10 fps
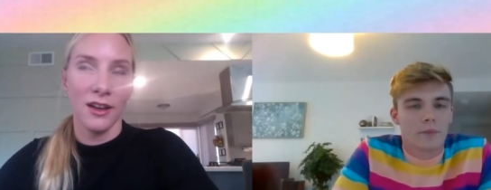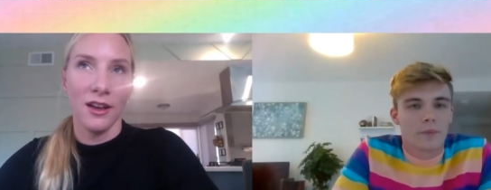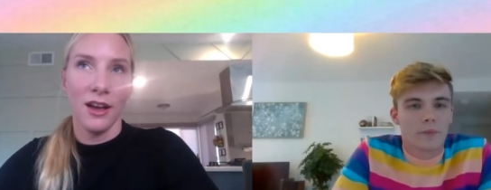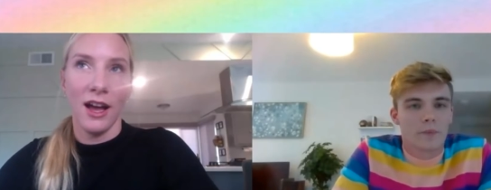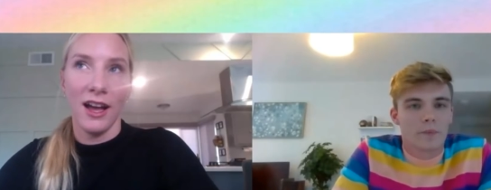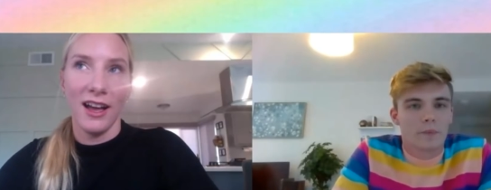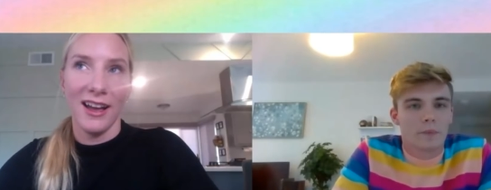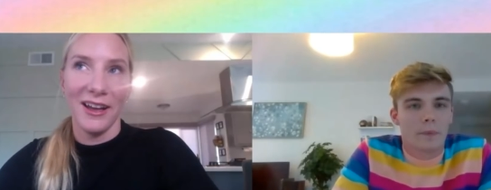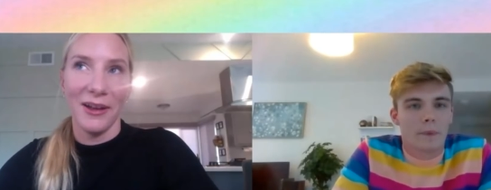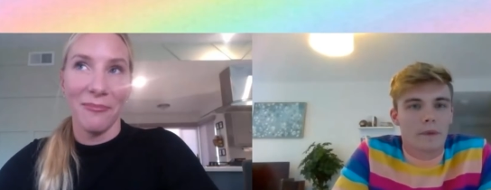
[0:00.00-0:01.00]

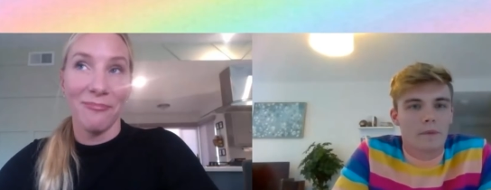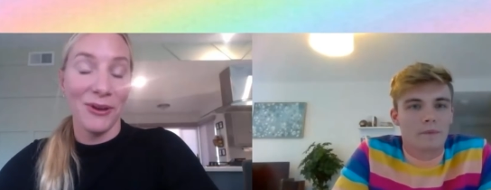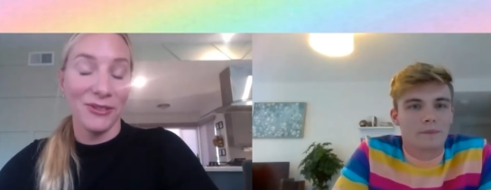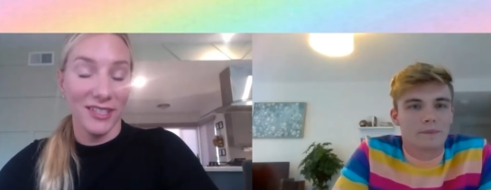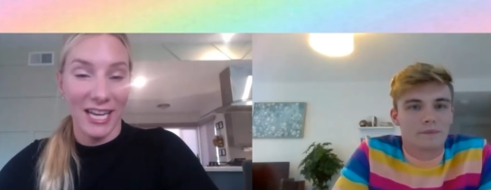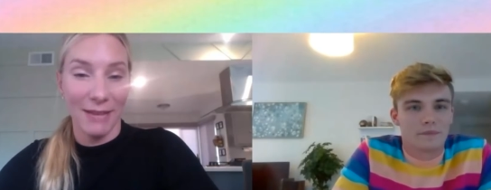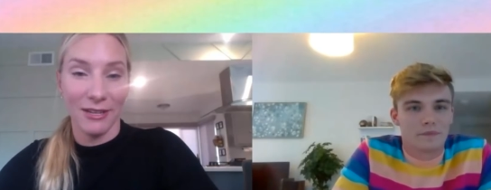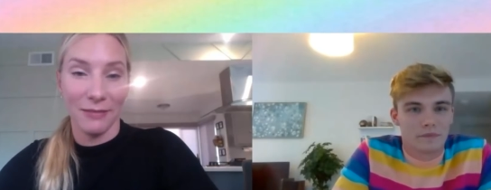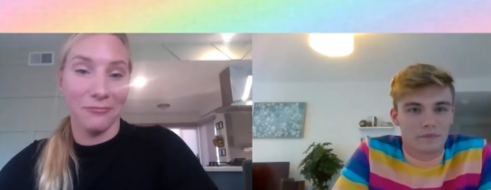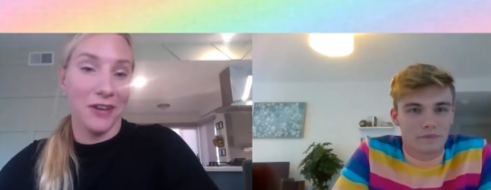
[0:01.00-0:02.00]
Speaker 1: Uh, most of the time,
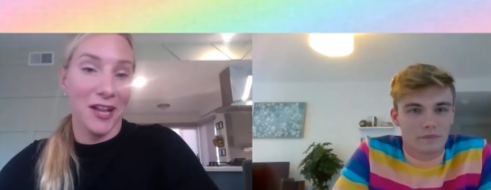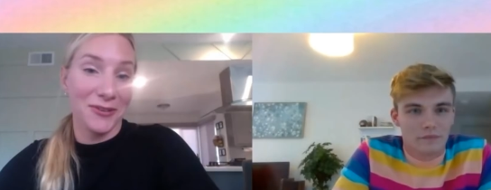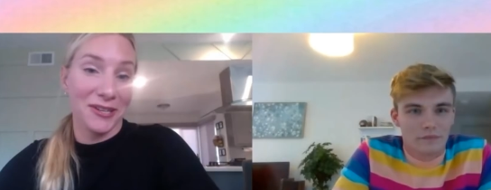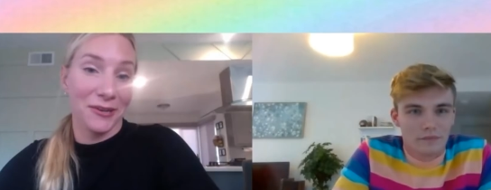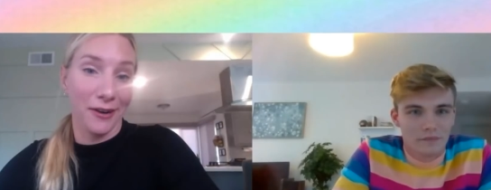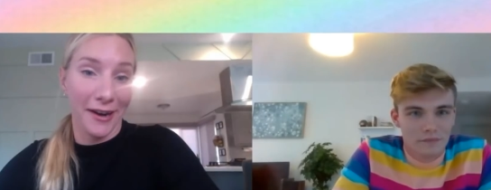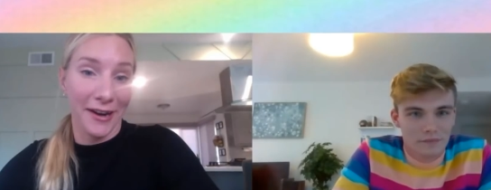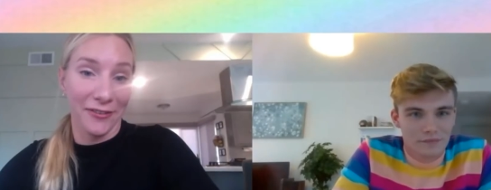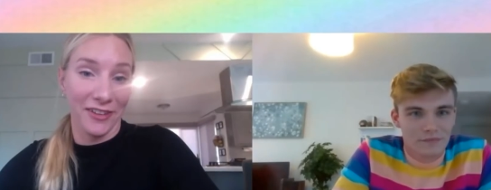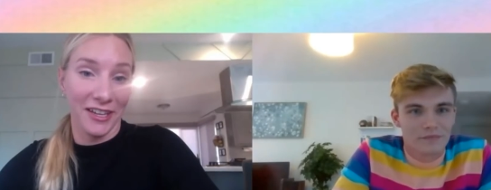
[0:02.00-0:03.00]
I'm following
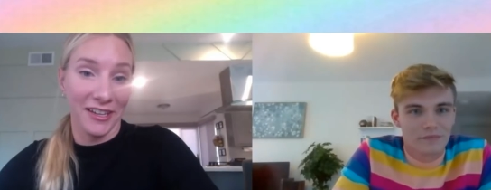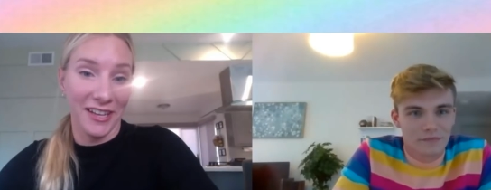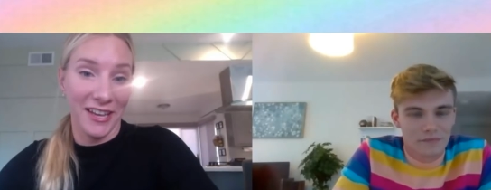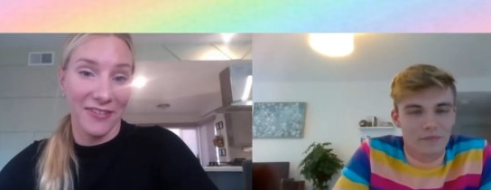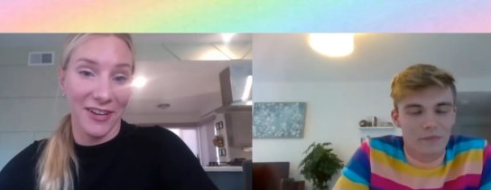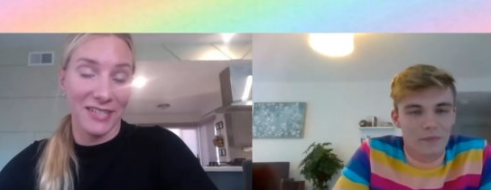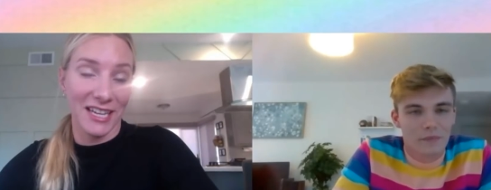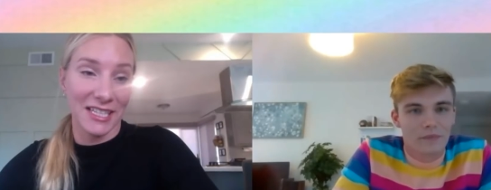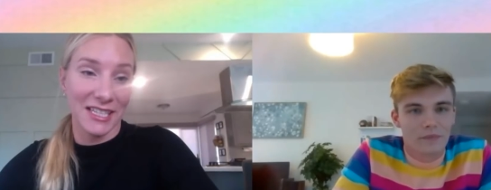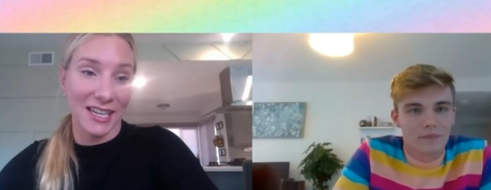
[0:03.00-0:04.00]
choreography if I'm
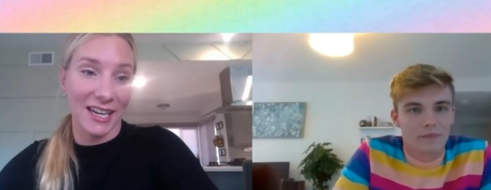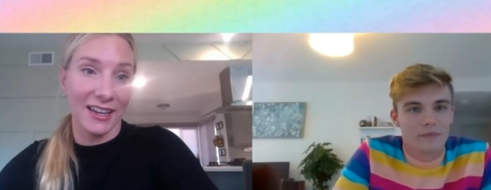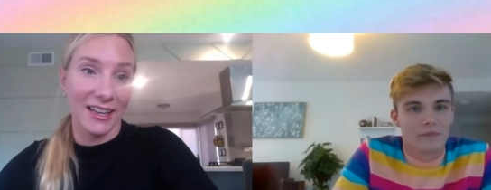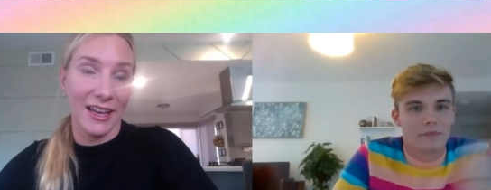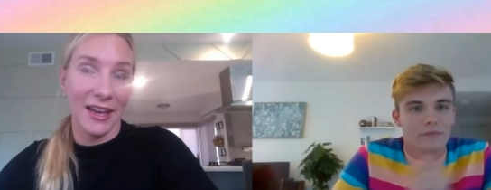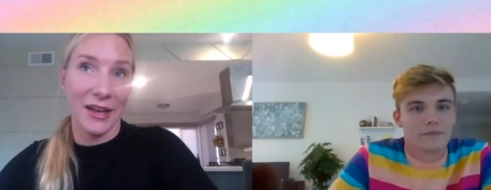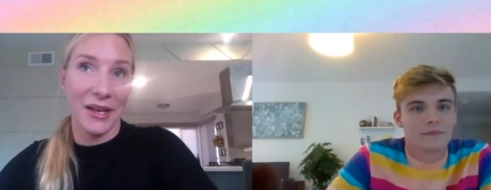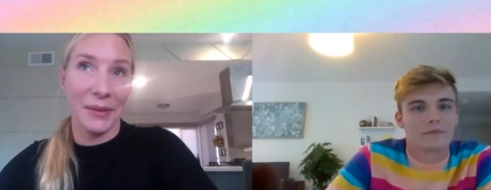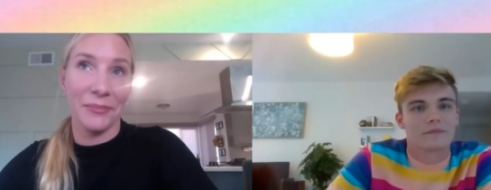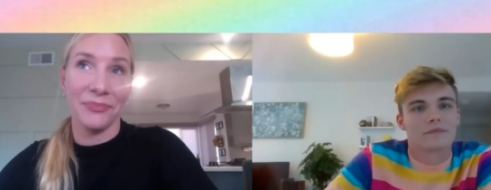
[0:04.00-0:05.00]
dancing.
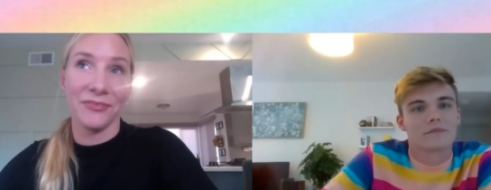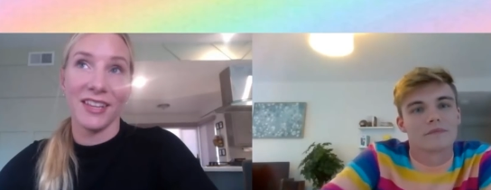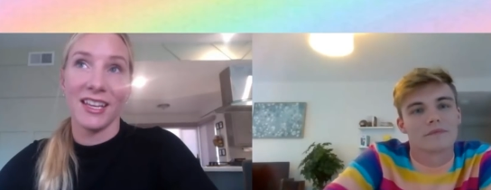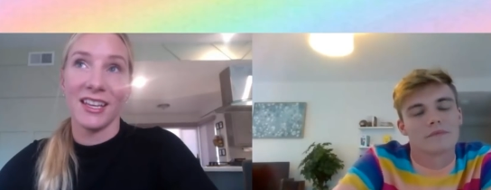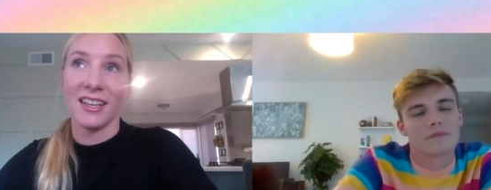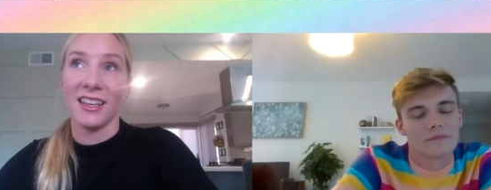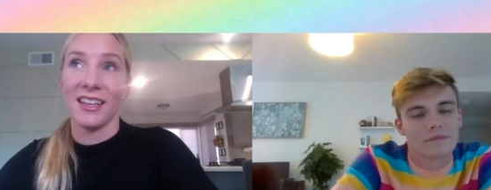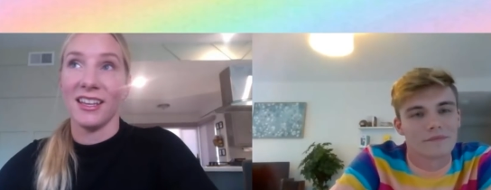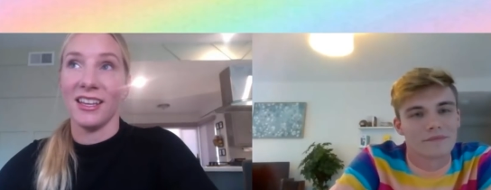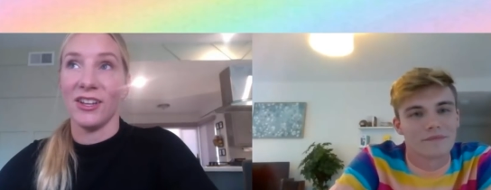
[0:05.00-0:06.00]
Um,
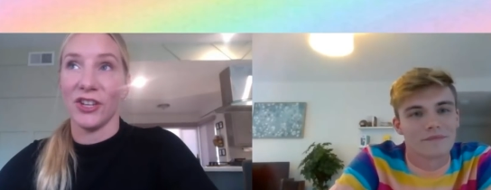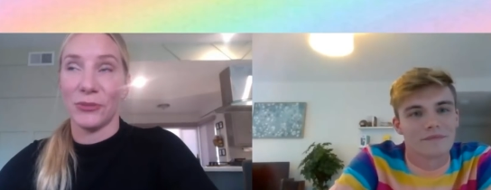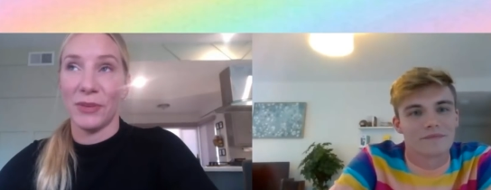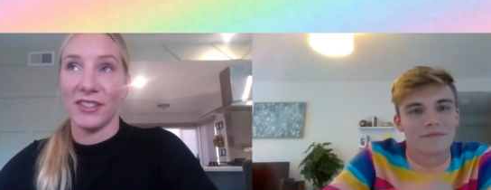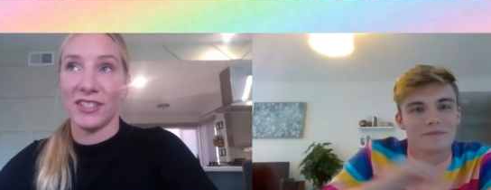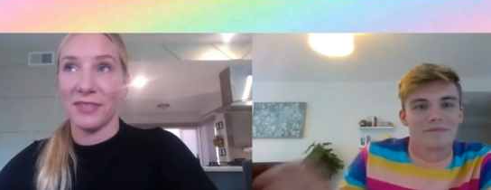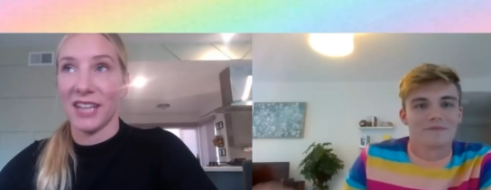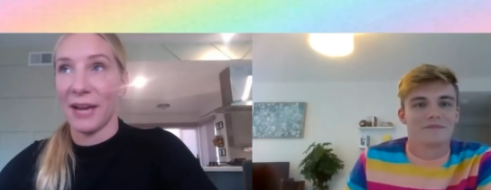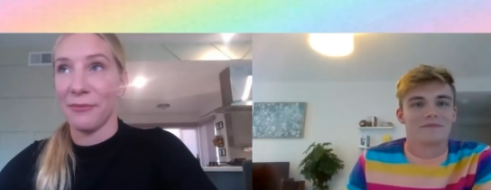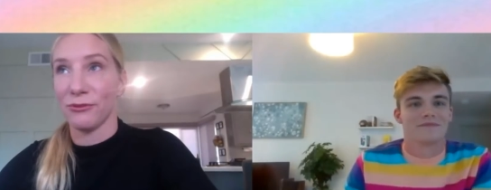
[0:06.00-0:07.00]
you know, there's been some
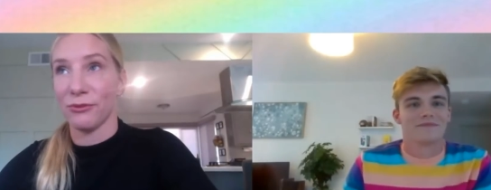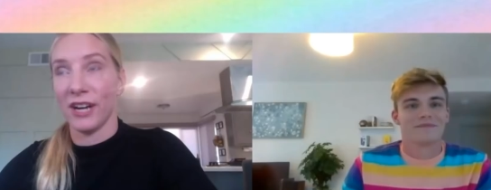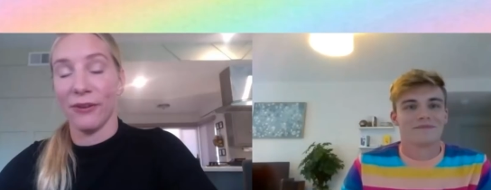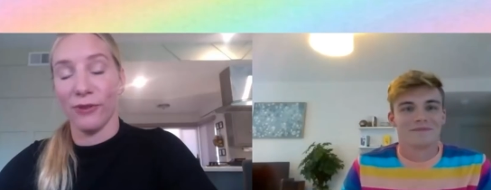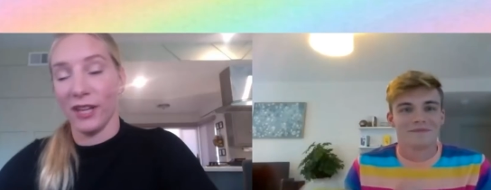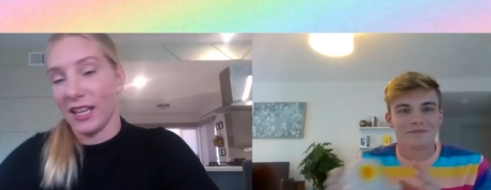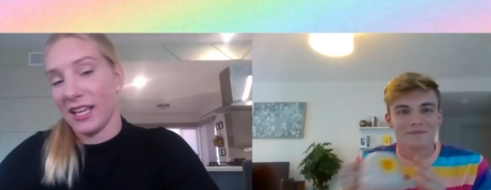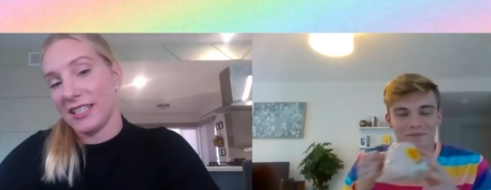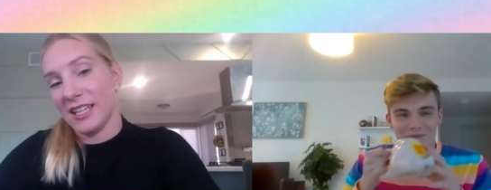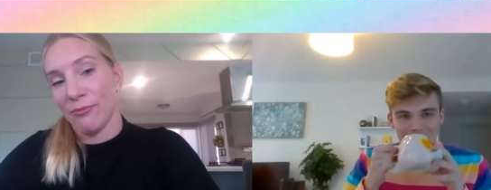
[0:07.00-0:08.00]
times where I really like
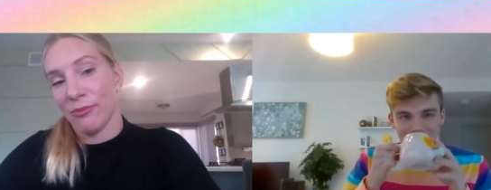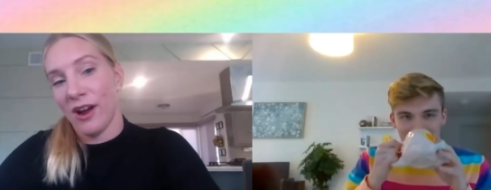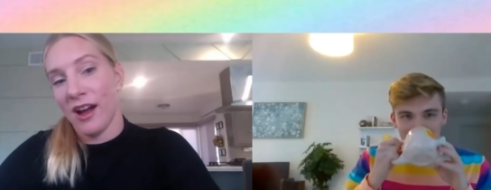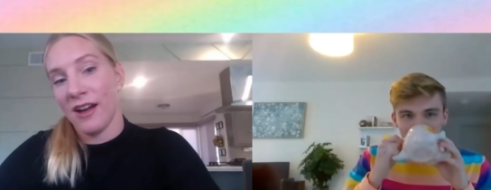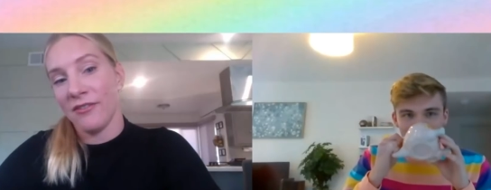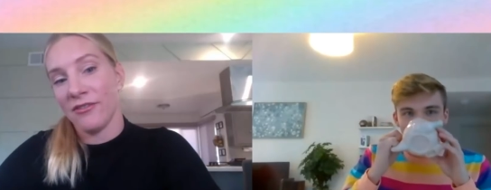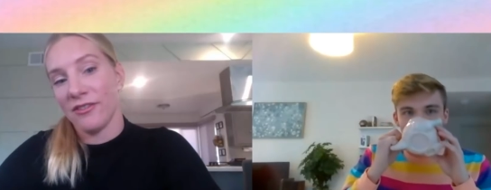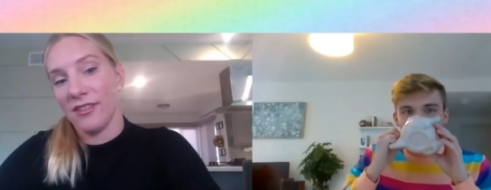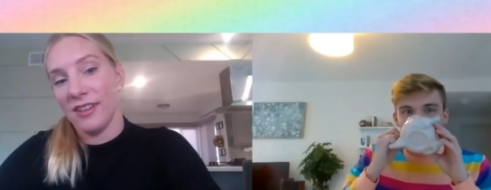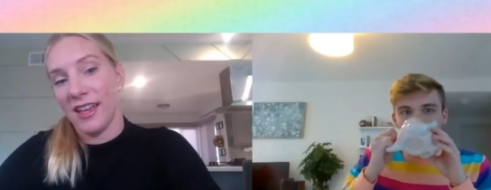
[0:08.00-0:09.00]
to improv,
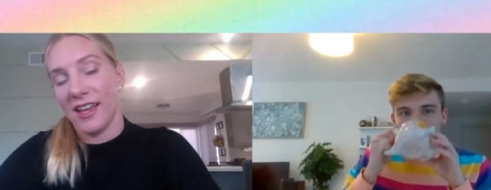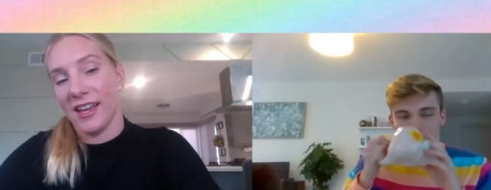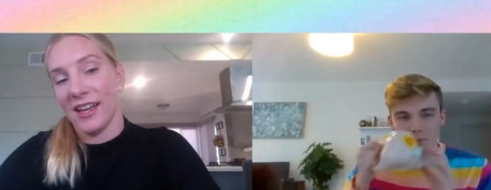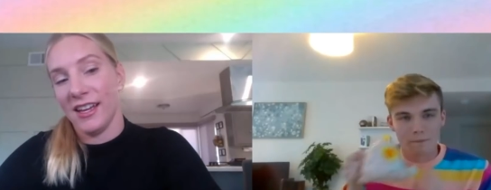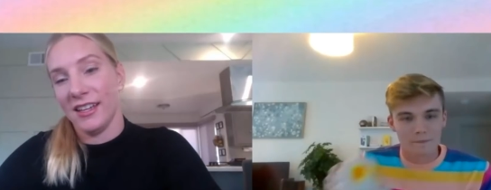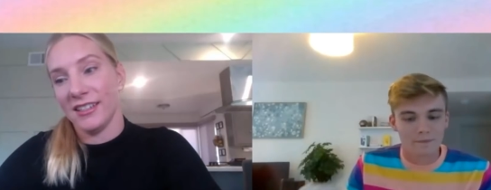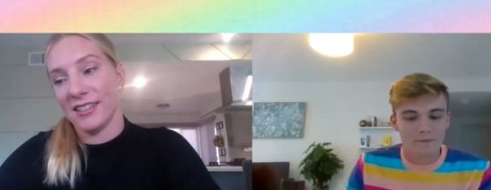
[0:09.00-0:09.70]
and